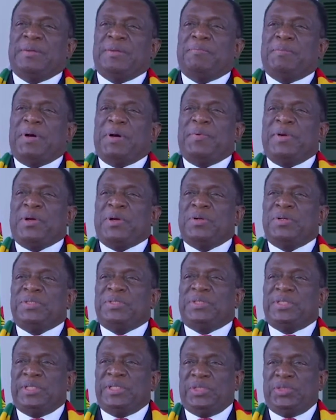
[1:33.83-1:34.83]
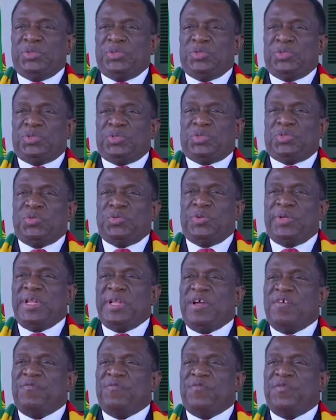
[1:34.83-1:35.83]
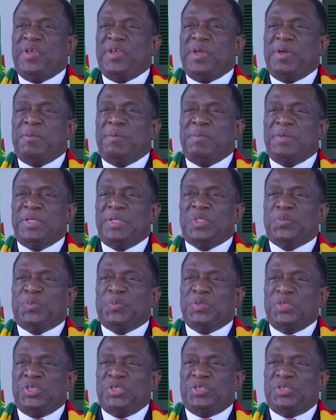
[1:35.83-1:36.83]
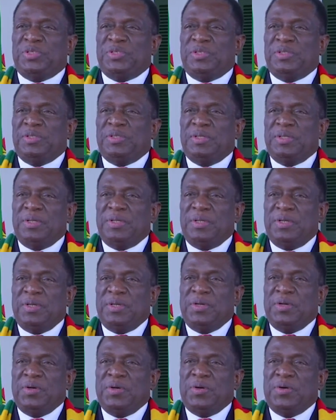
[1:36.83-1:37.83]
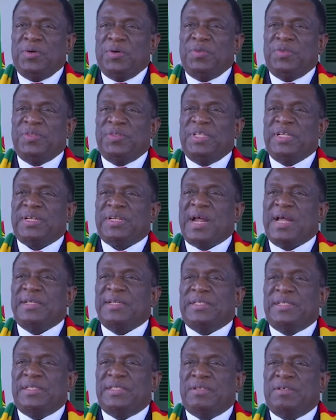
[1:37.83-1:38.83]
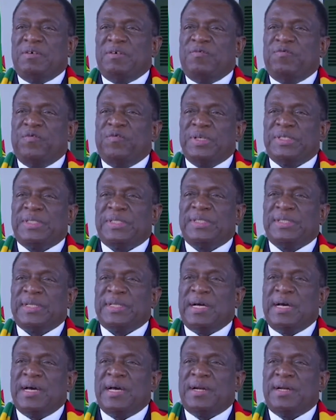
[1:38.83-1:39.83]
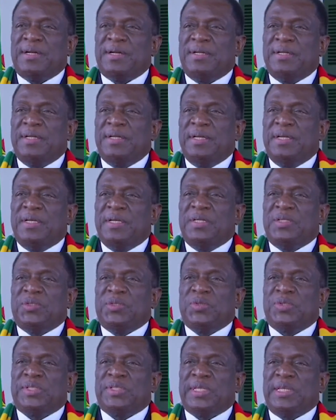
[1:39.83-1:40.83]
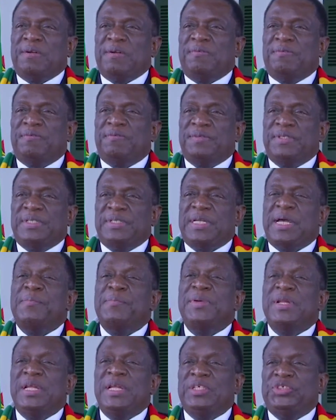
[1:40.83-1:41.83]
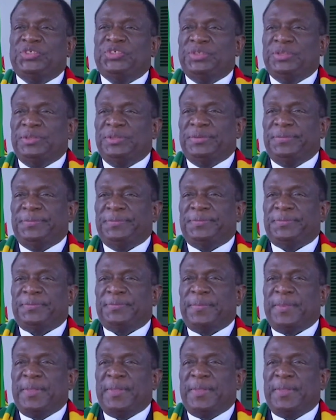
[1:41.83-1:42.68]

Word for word: Zimbabwe continues to reaffirm its position on the right of Western Sahara to self determination.